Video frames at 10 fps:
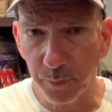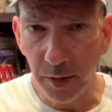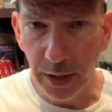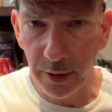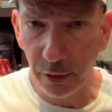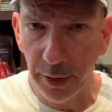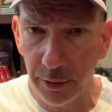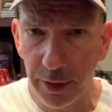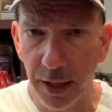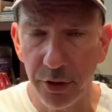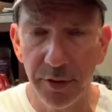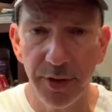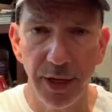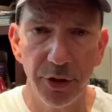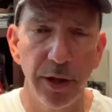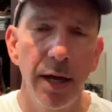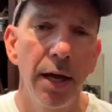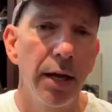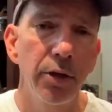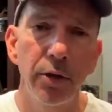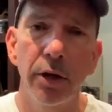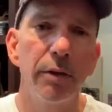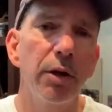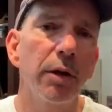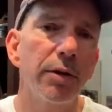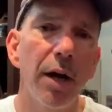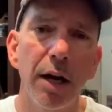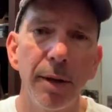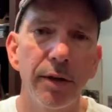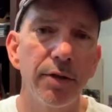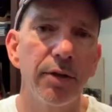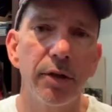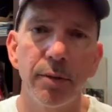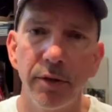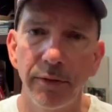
little introduction section. You could talk about this in terms of